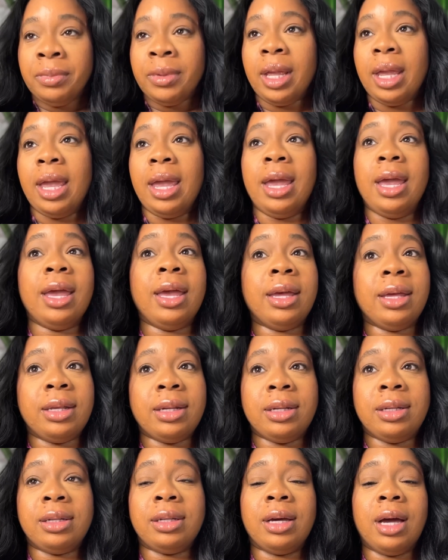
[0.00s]

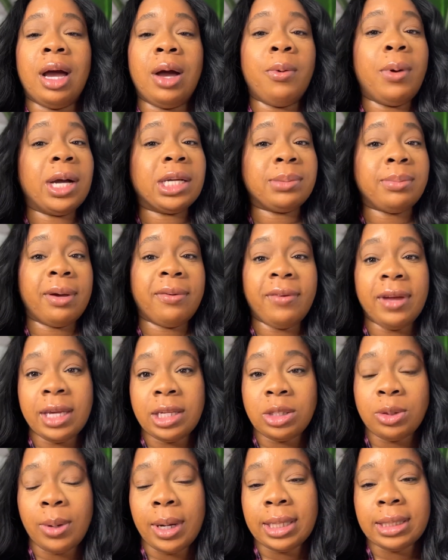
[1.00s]
And I wash my
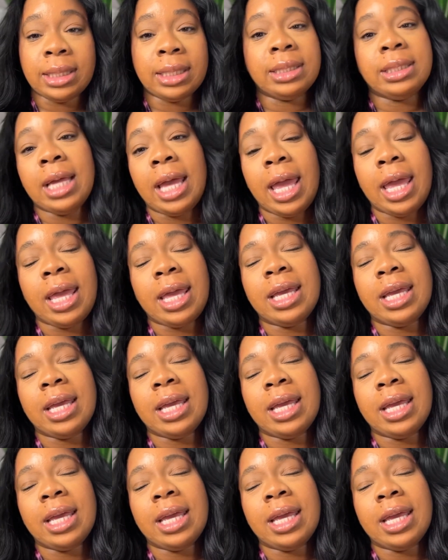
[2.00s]
face twice a day.